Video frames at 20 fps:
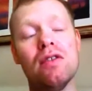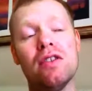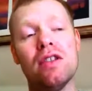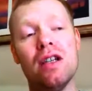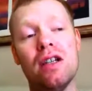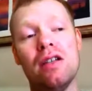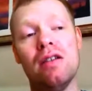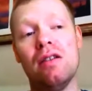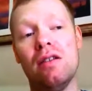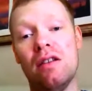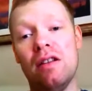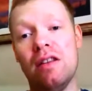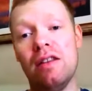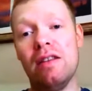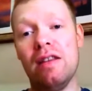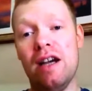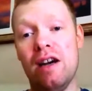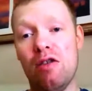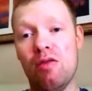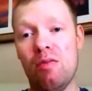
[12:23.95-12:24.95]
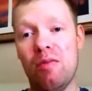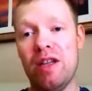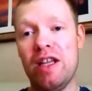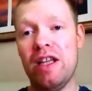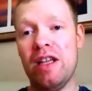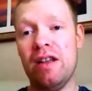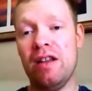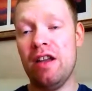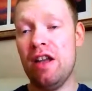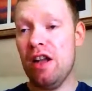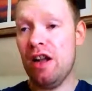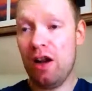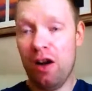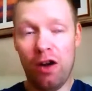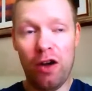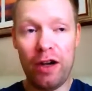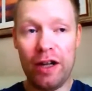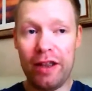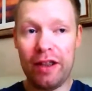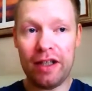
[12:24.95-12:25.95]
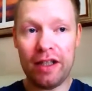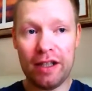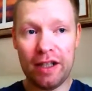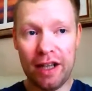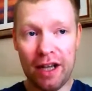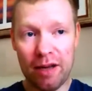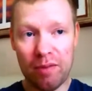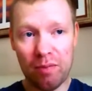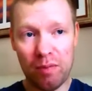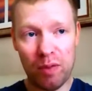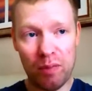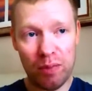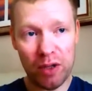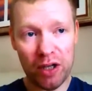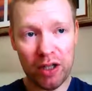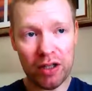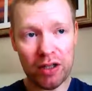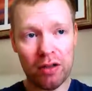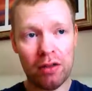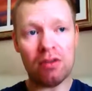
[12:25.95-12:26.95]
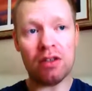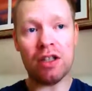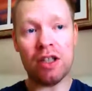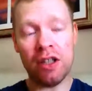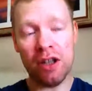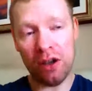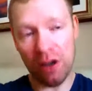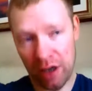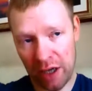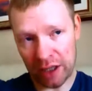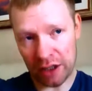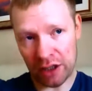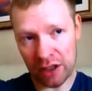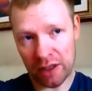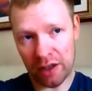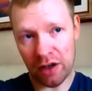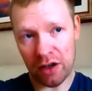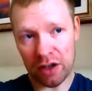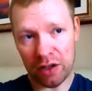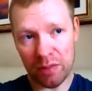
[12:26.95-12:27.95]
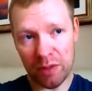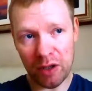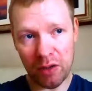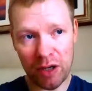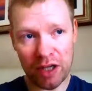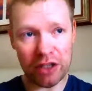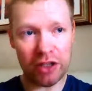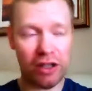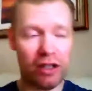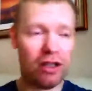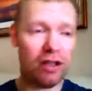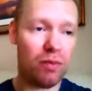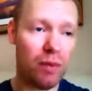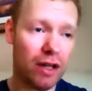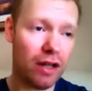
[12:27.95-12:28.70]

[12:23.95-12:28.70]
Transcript: So that will be like this again, but personal. So you can actually ask me questions.